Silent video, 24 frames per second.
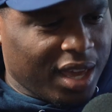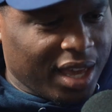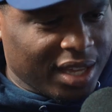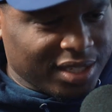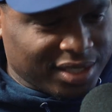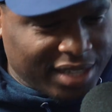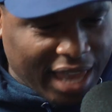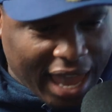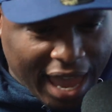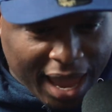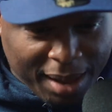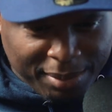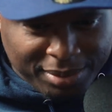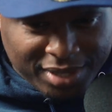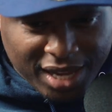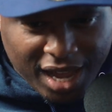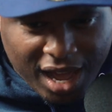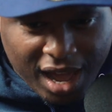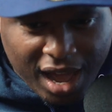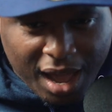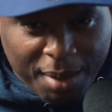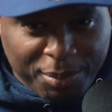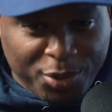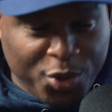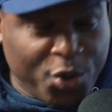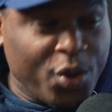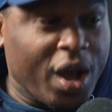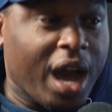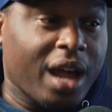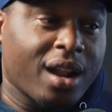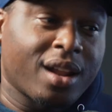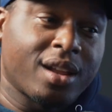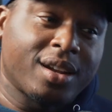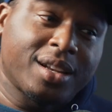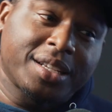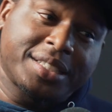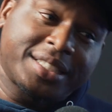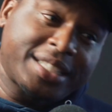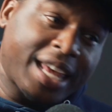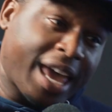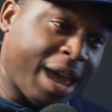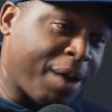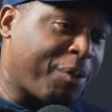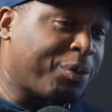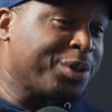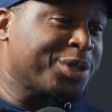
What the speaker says: It's game time. You gotta understand